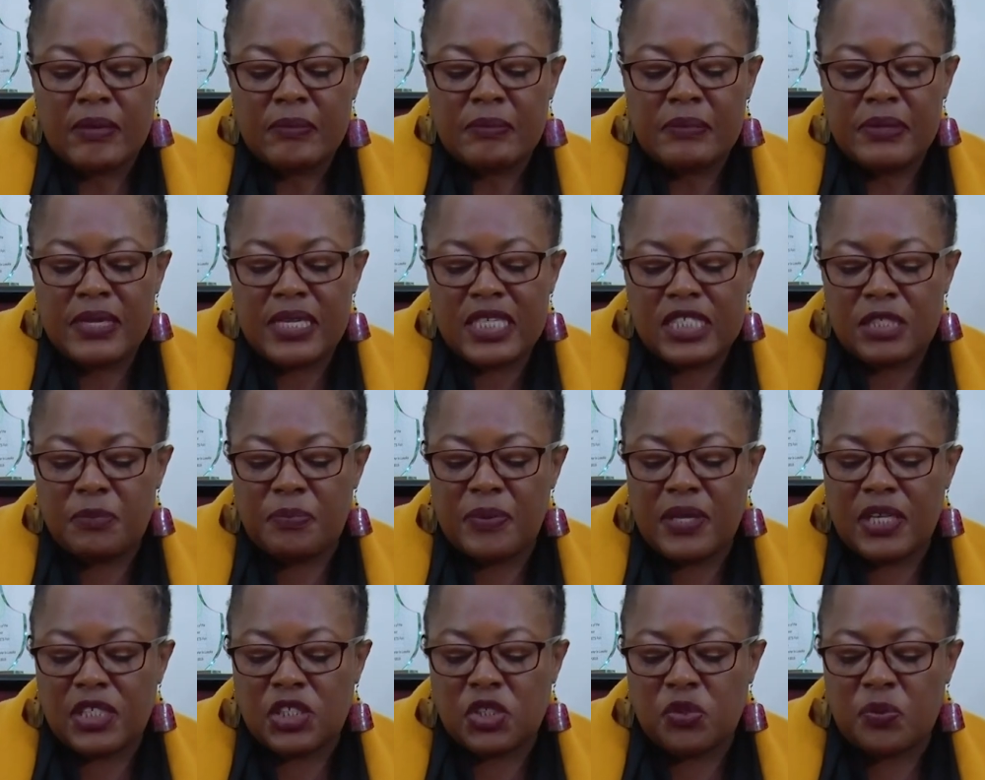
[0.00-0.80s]
Please
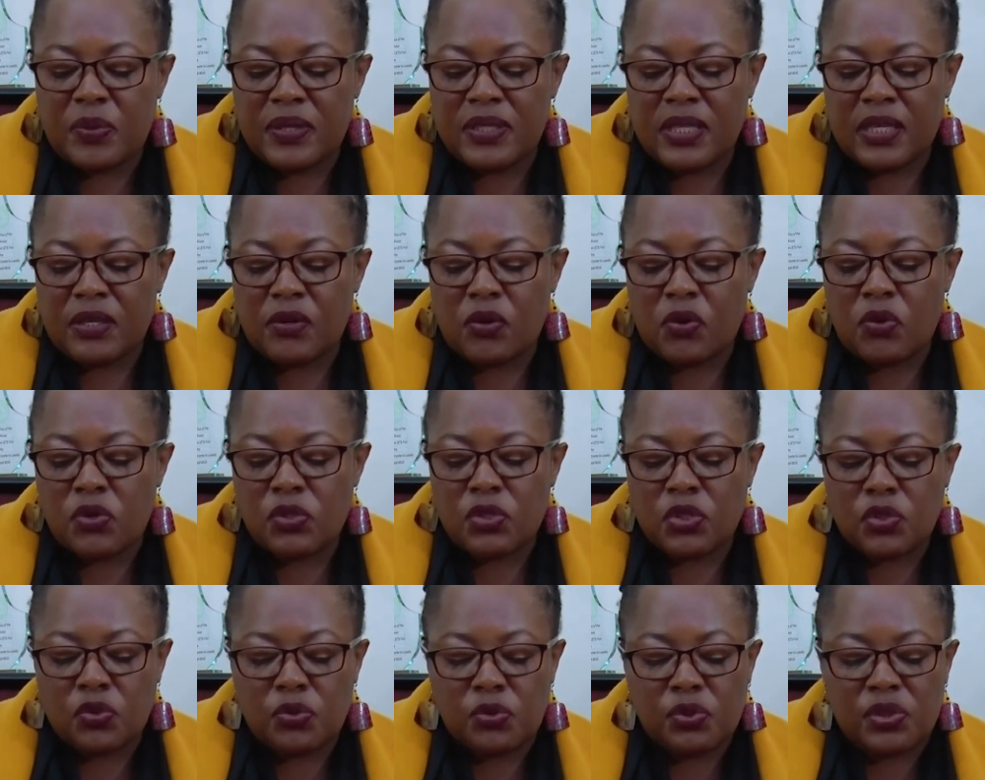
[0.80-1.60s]
be assured that all
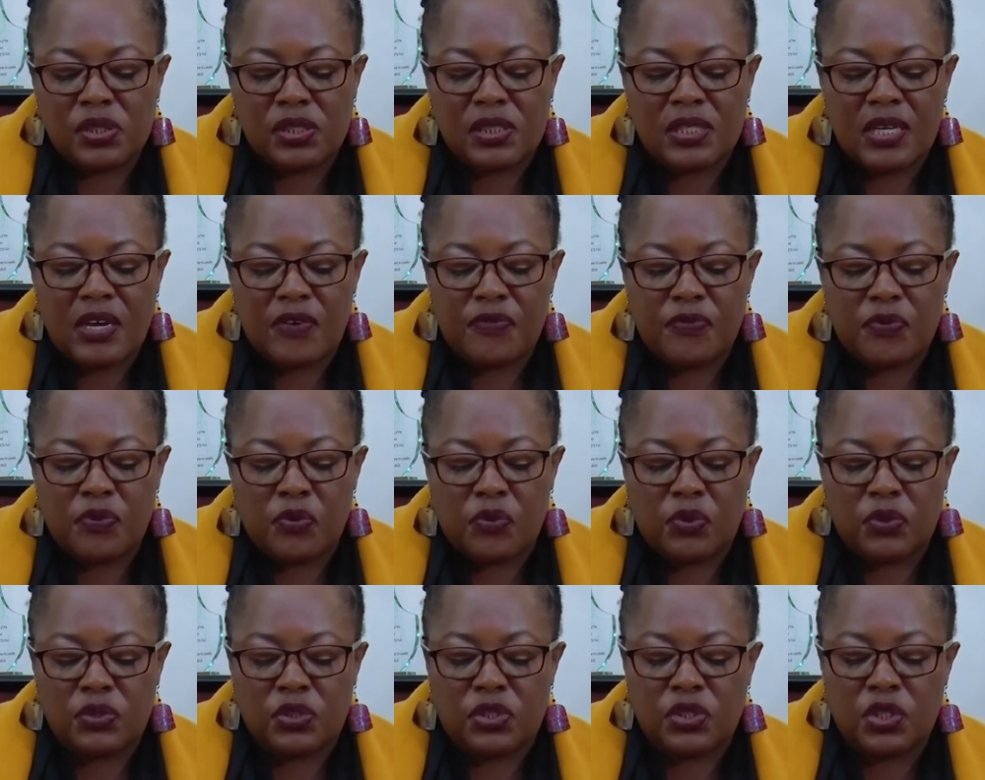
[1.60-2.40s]
school staff will
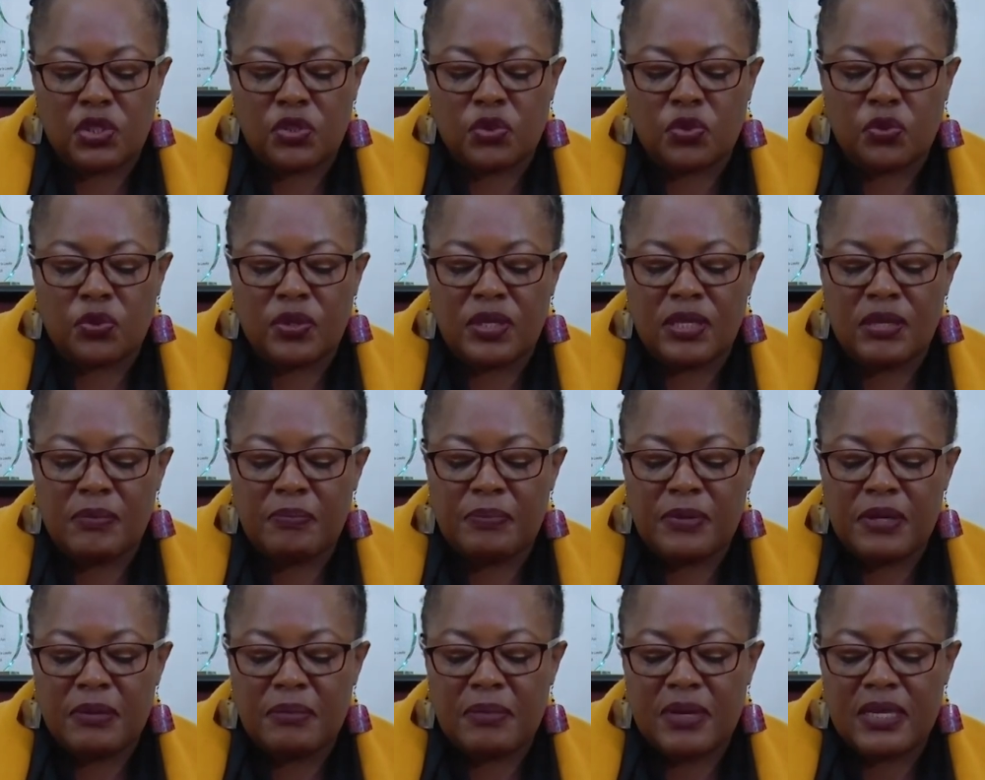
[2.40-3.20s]
continue to
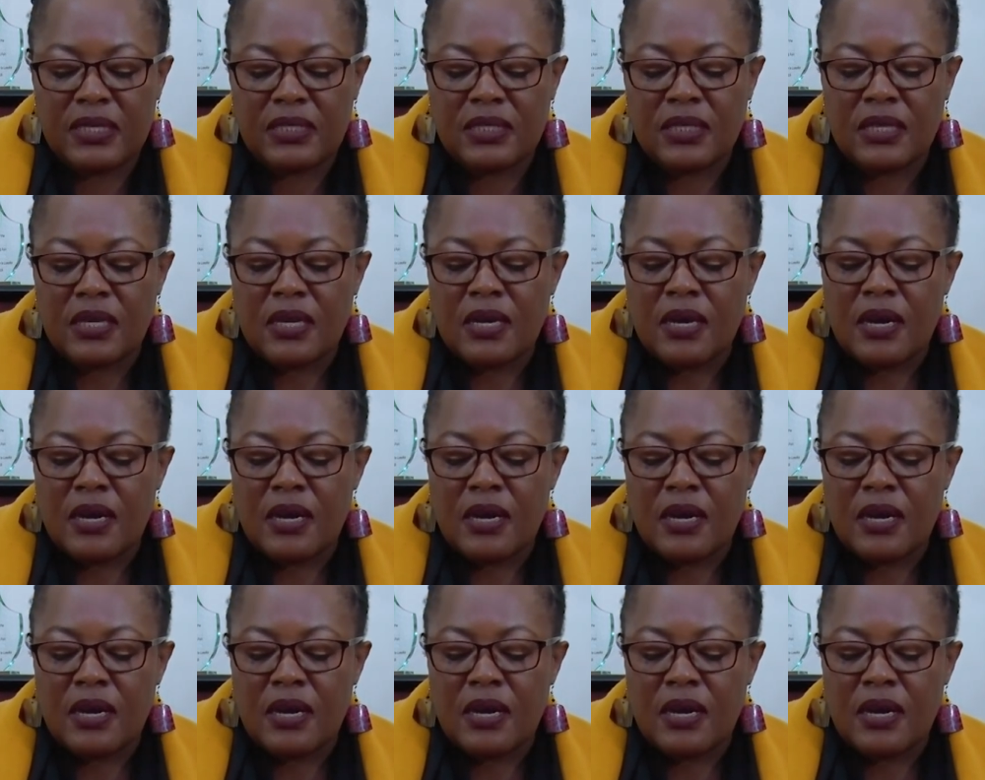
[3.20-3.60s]
implement